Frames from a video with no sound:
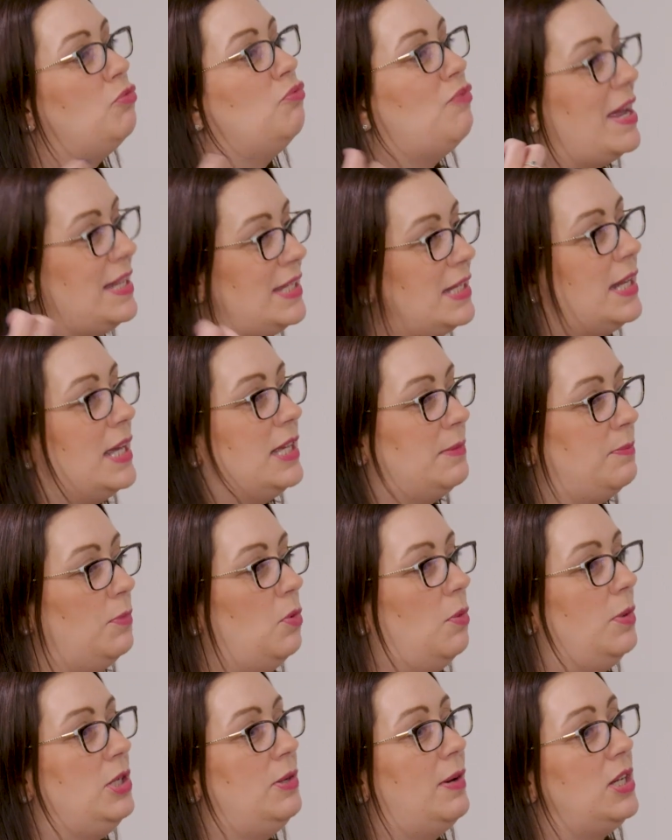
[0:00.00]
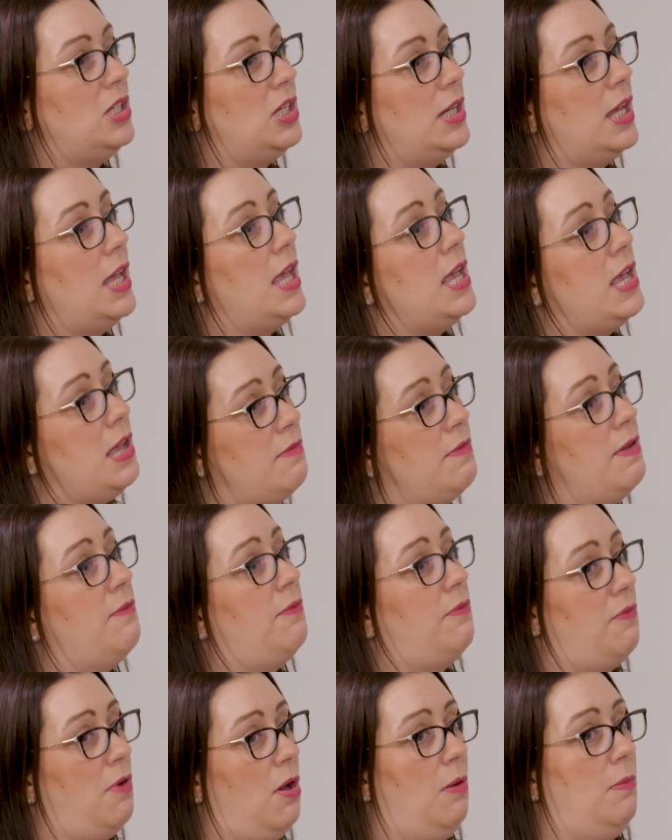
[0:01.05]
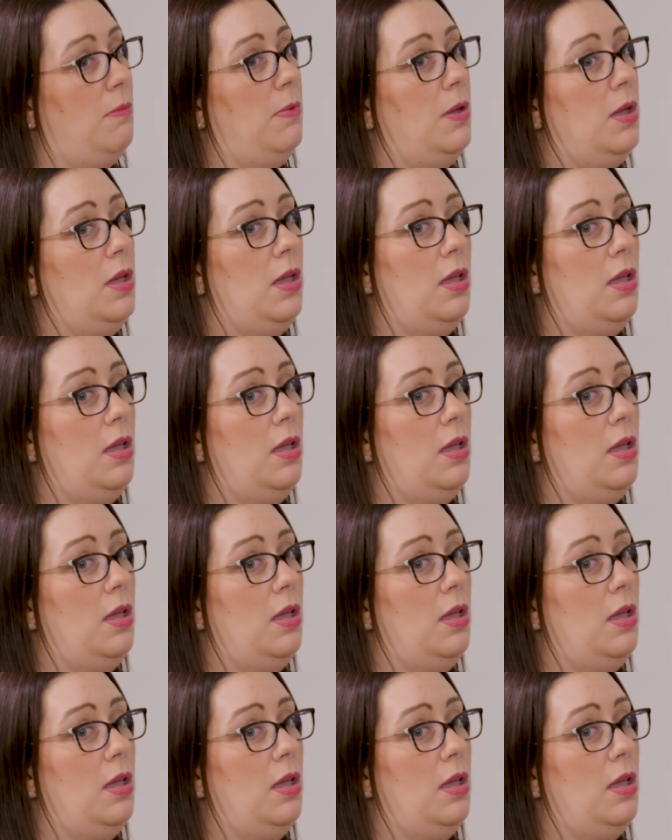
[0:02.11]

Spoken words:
resonates more when you actually hear it from,